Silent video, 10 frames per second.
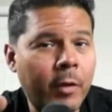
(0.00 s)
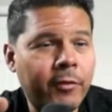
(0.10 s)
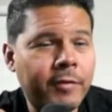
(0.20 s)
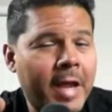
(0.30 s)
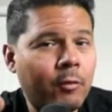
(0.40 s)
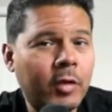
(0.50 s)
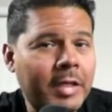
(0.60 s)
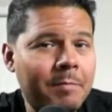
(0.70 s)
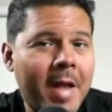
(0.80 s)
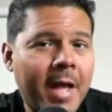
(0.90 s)
whether that
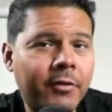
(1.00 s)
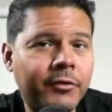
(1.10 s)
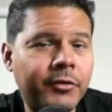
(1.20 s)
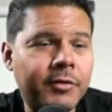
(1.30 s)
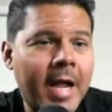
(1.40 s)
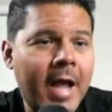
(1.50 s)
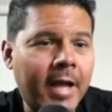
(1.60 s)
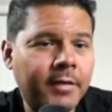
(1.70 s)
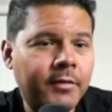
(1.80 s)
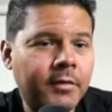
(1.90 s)
really matters or
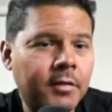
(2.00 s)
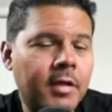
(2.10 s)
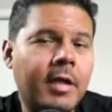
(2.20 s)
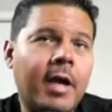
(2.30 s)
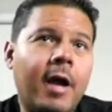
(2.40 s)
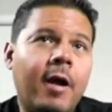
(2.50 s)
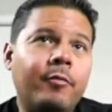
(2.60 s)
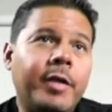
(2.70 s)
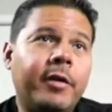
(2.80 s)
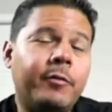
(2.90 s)
not
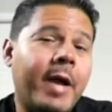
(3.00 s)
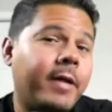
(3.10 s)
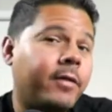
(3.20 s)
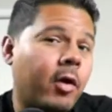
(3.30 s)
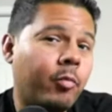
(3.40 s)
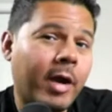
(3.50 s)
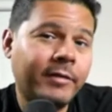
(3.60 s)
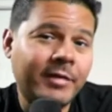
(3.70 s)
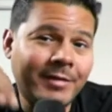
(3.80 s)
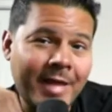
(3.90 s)
um, because my thought
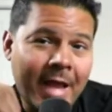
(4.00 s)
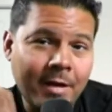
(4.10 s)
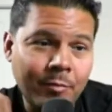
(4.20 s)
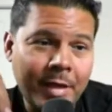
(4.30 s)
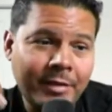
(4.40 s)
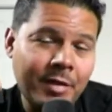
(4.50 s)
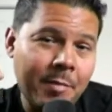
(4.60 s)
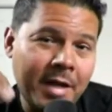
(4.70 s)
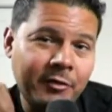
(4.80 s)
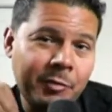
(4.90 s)
process then based
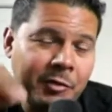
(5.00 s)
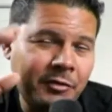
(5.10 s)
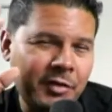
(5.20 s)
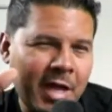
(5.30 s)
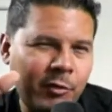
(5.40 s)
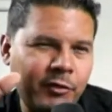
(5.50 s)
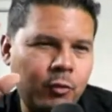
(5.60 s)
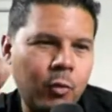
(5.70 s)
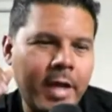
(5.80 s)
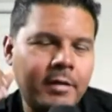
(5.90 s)
on my experience now
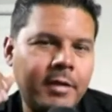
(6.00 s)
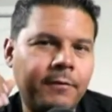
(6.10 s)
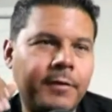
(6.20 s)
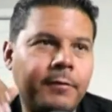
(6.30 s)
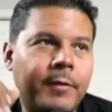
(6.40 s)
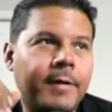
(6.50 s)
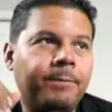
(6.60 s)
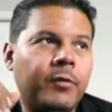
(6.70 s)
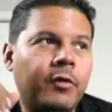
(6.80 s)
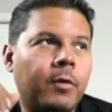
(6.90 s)
is way different
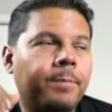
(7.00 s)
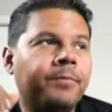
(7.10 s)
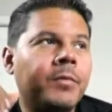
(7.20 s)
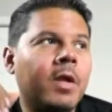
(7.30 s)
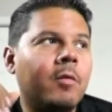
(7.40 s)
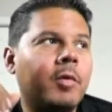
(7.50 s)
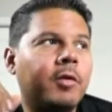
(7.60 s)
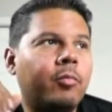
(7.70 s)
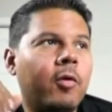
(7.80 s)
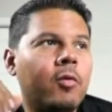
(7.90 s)
right so
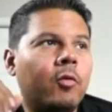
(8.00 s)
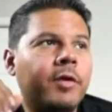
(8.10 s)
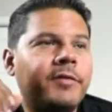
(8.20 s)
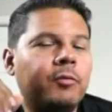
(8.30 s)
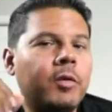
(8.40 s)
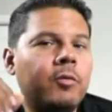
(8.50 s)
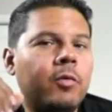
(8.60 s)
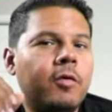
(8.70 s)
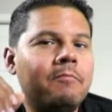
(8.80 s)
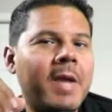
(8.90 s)
but the point was we
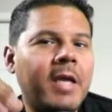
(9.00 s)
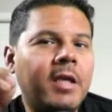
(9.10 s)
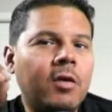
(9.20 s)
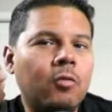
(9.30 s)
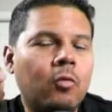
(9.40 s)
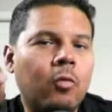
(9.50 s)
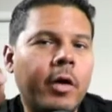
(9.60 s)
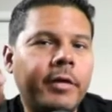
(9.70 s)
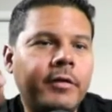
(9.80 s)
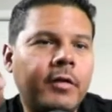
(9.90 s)
weren't making
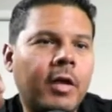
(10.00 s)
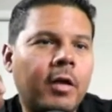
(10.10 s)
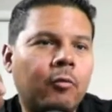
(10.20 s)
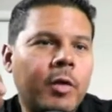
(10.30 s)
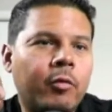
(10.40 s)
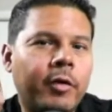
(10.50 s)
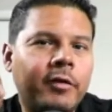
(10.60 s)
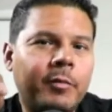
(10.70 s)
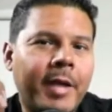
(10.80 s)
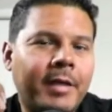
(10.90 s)
what we were
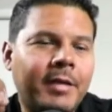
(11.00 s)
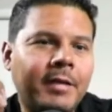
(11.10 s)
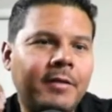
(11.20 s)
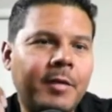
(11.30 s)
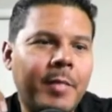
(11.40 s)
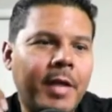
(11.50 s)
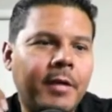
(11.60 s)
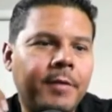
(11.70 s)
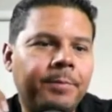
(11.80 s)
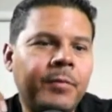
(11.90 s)
expecting to
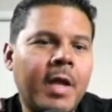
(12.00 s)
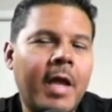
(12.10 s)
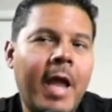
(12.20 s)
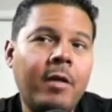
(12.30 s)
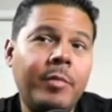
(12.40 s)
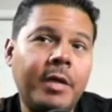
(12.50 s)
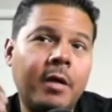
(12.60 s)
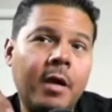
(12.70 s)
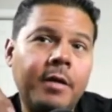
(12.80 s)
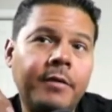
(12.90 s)
make and
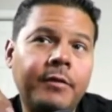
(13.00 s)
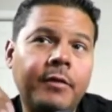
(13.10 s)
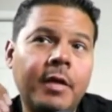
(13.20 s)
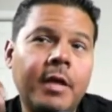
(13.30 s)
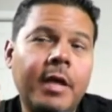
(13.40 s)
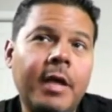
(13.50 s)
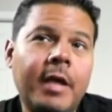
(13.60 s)
because